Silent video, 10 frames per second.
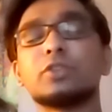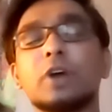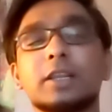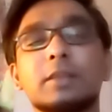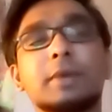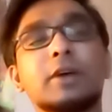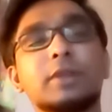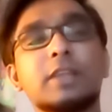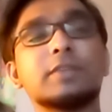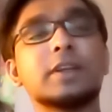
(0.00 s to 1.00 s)
talked about,
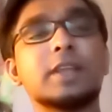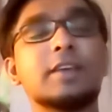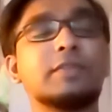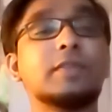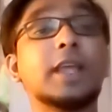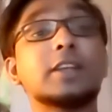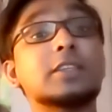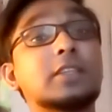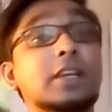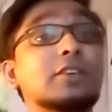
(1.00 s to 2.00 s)
even if they
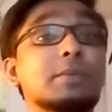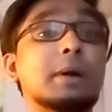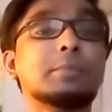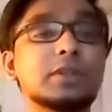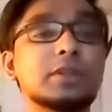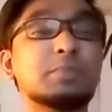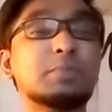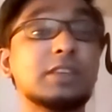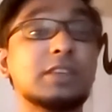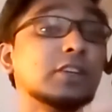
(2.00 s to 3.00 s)
didn't remember the
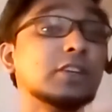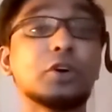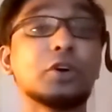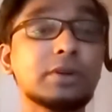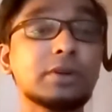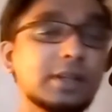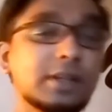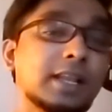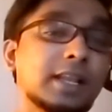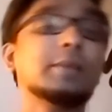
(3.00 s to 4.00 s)
specific joke.
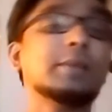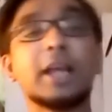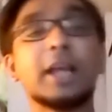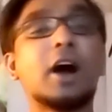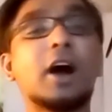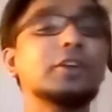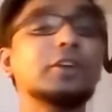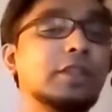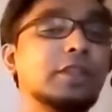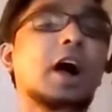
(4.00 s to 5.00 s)
They can be like, oh,
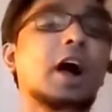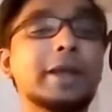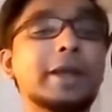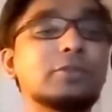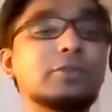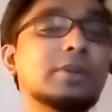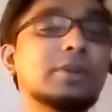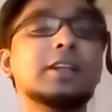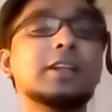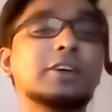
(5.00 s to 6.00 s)
you're the comic who
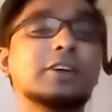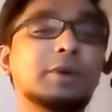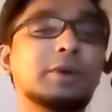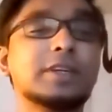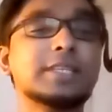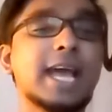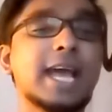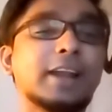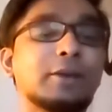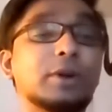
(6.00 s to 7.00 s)
talks about their
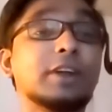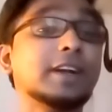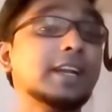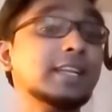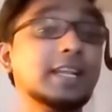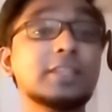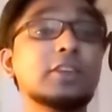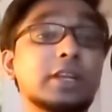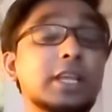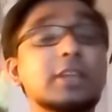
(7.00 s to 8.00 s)
dad or whatever. And in
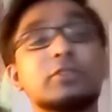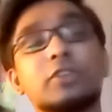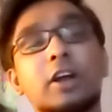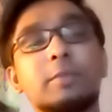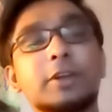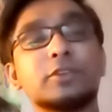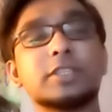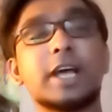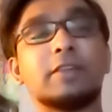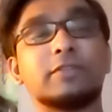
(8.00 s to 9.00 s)
your case, you talk about
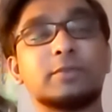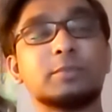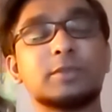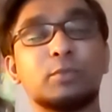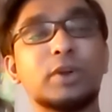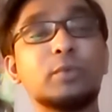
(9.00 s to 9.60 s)
yourself. Win